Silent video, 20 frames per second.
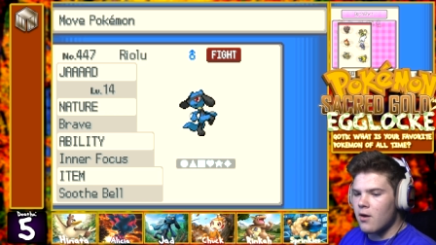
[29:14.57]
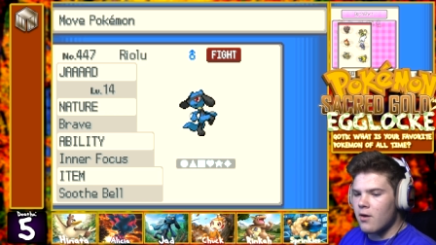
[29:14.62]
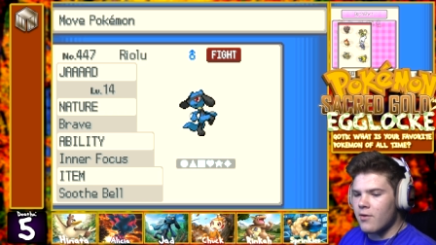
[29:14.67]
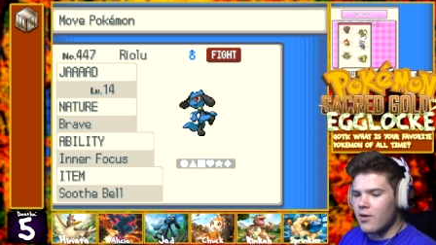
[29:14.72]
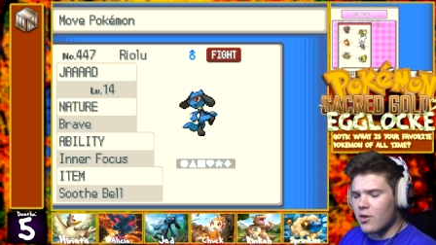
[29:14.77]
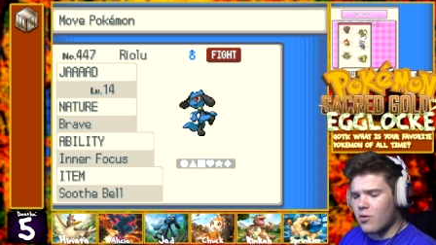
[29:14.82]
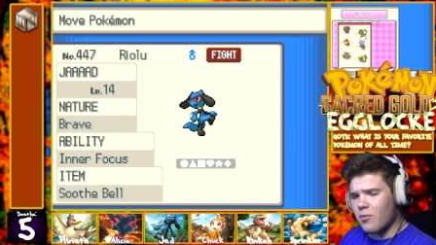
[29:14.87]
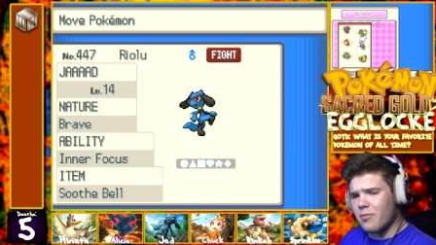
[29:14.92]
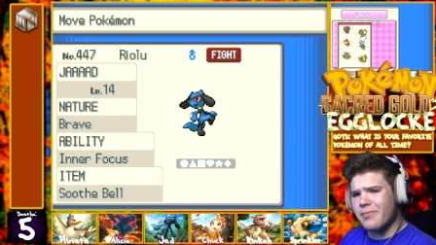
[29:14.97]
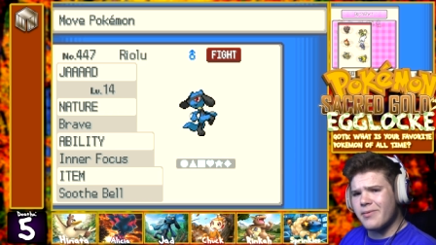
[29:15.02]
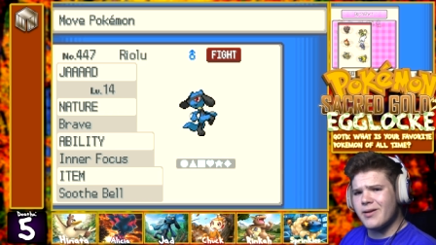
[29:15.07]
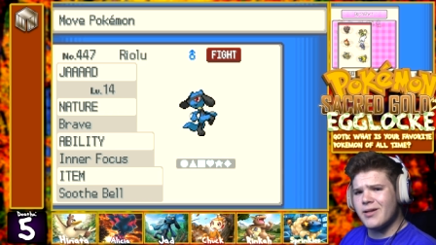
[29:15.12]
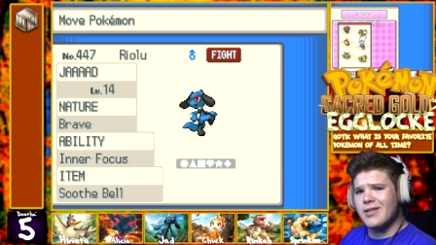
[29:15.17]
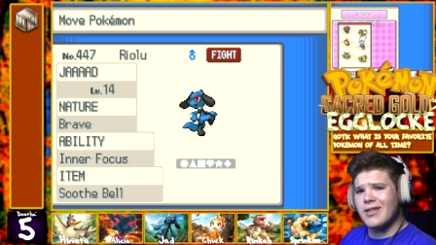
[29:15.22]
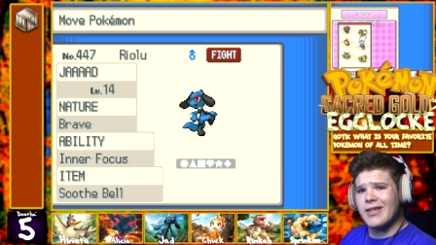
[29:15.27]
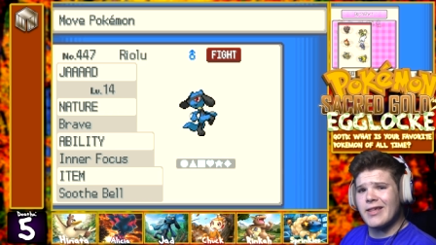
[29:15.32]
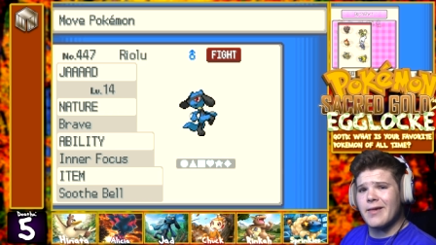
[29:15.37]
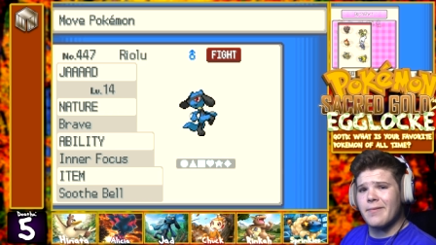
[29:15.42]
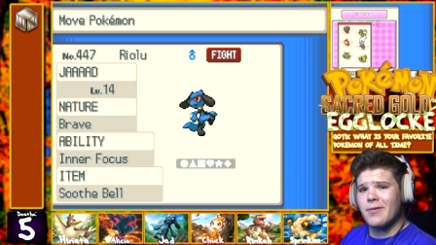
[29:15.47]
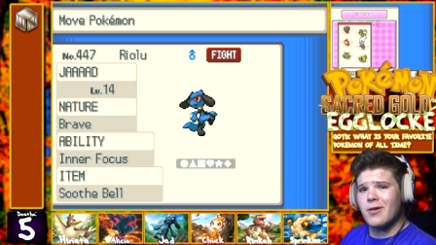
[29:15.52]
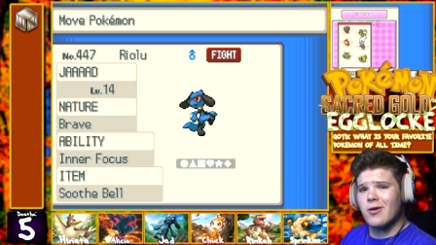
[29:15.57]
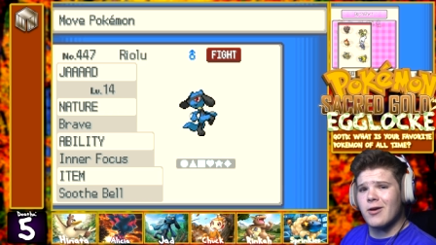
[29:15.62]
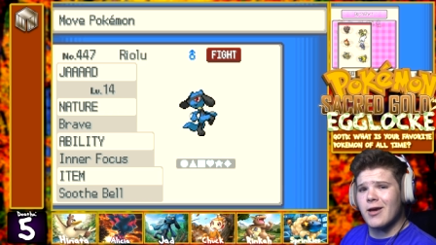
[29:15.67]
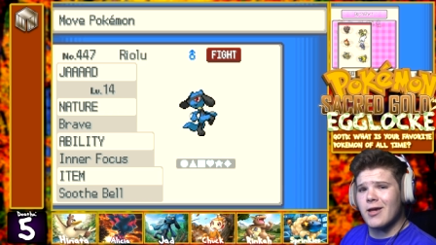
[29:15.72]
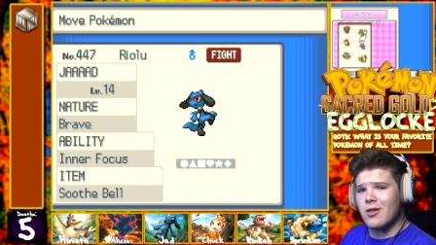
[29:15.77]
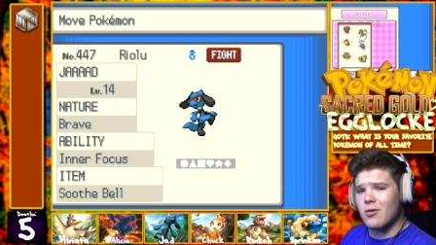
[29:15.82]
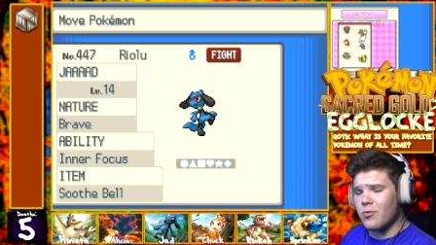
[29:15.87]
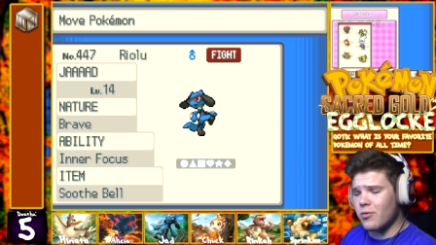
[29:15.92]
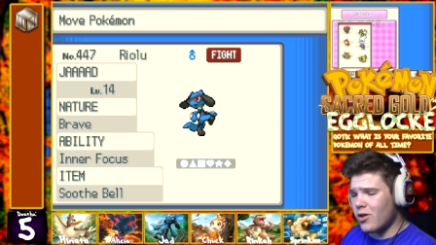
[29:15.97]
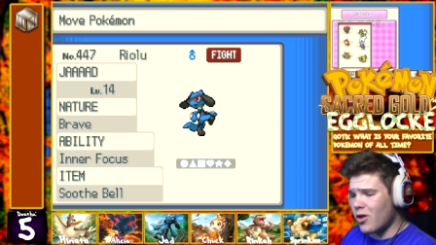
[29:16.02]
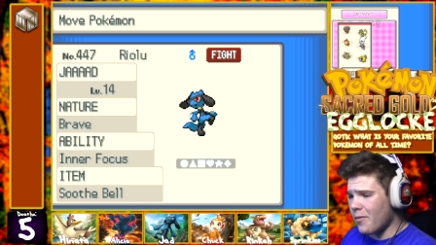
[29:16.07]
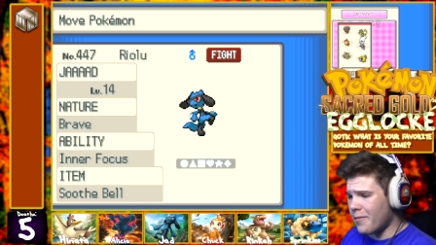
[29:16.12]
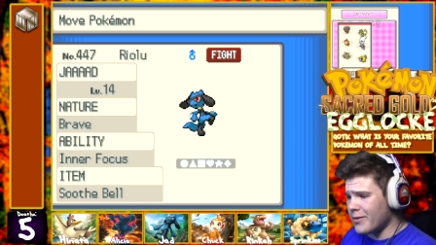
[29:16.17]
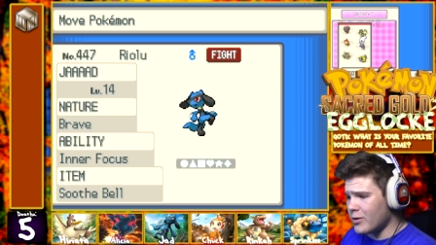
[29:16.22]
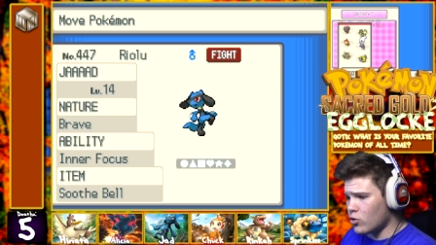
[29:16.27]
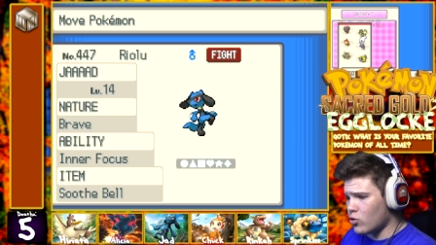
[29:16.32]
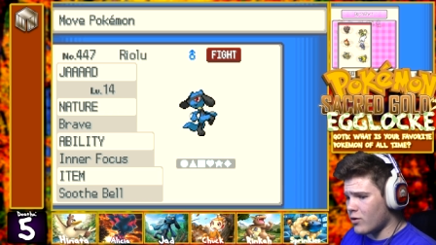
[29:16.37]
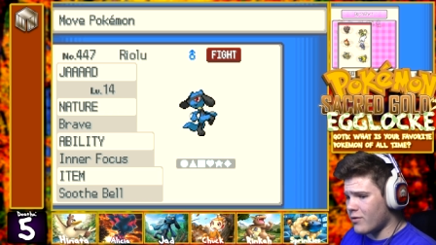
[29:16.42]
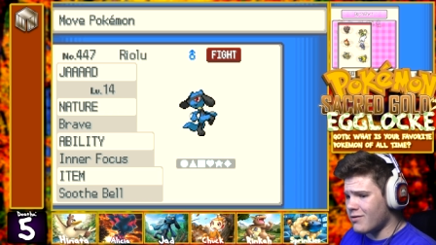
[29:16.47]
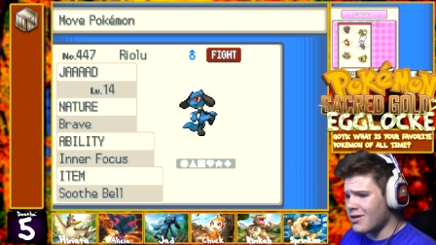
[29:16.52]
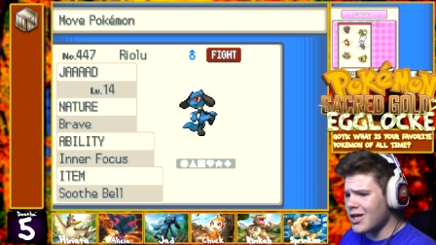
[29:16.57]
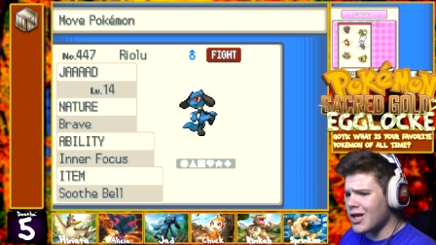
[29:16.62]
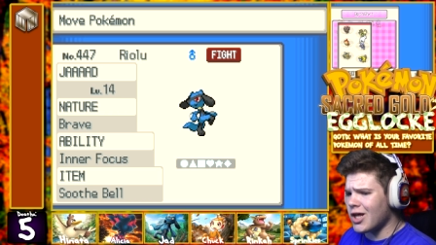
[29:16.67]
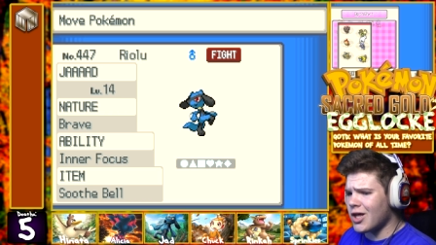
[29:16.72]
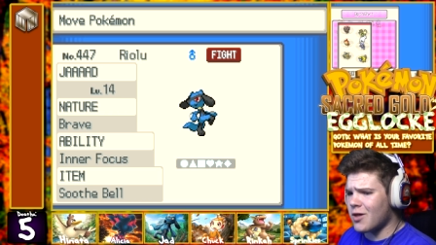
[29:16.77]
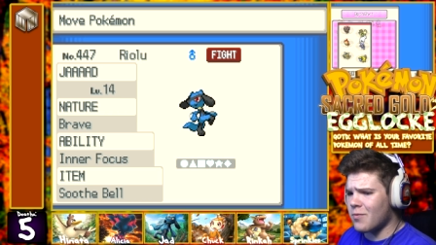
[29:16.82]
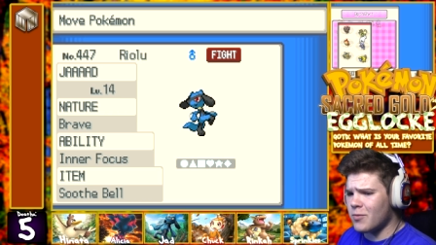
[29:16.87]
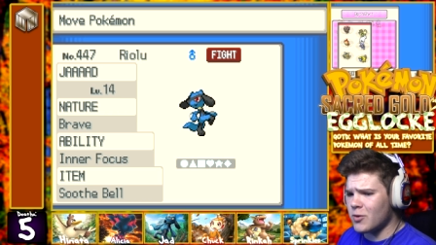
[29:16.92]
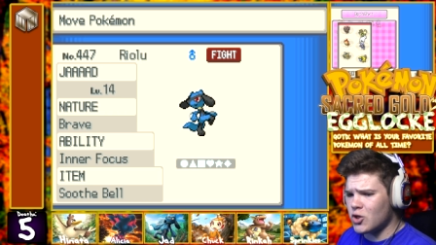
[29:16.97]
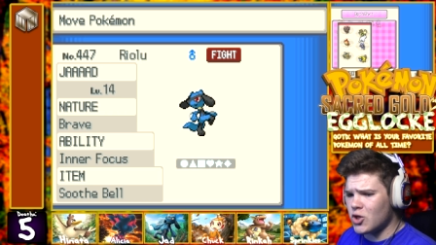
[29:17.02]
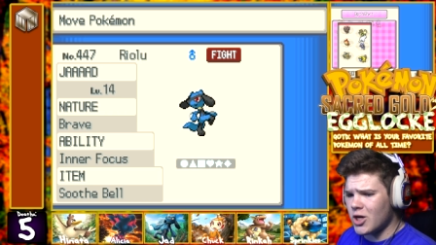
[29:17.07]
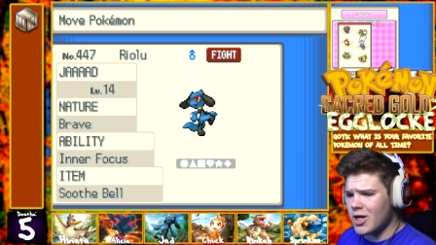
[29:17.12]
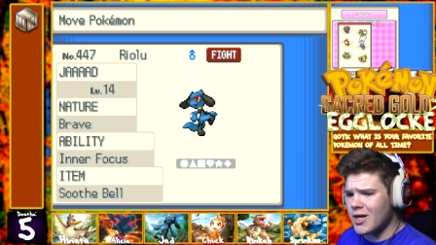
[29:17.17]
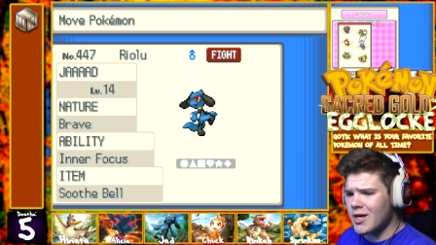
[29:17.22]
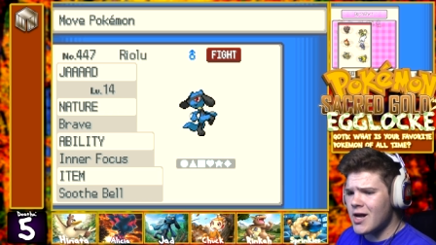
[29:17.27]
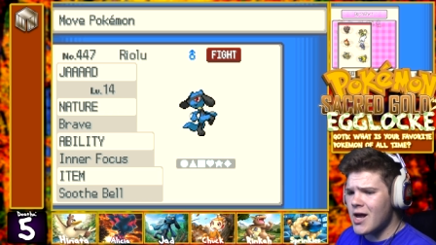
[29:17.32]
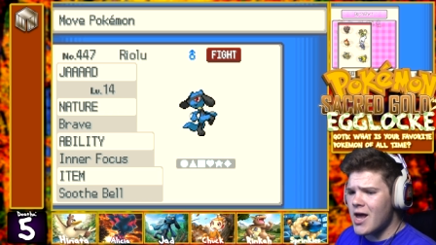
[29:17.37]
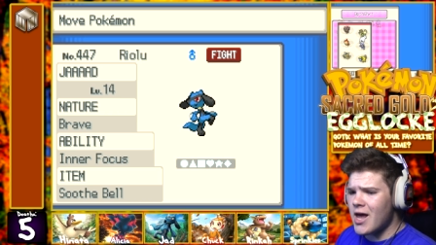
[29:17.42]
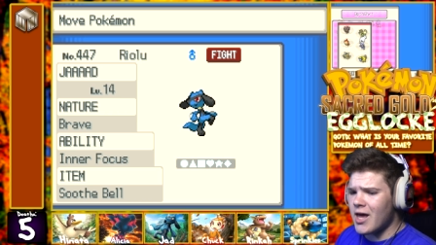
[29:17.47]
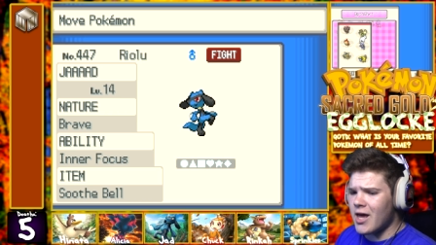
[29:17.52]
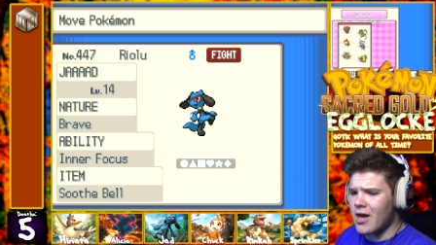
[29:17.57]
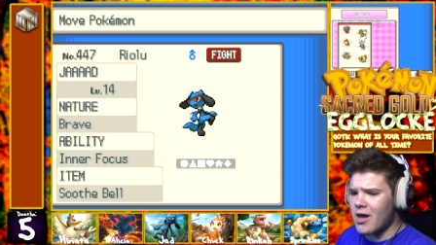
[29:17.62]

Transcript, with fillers: that's what we're gonna do this episode, guys. Really hope you enjoyed. Did like appreciate it.